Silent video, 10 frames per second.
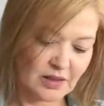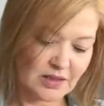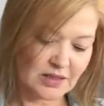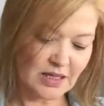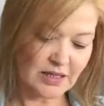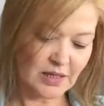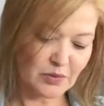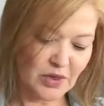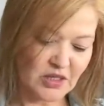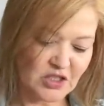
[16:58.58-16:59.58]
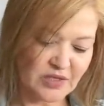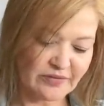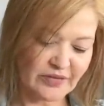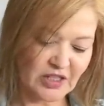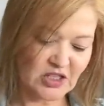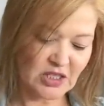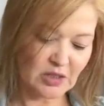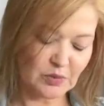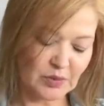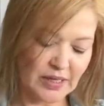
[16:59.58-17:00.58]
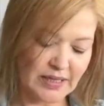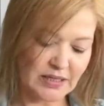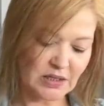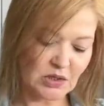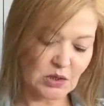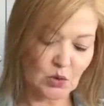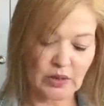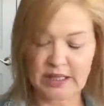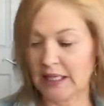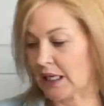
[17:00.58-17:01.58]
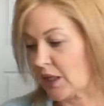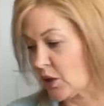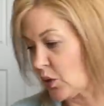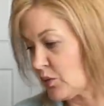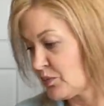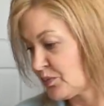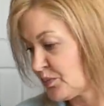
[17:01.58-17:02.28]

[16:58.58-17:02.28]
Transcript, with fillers: Sunday Brunch Confectionery Blend Soy Candle.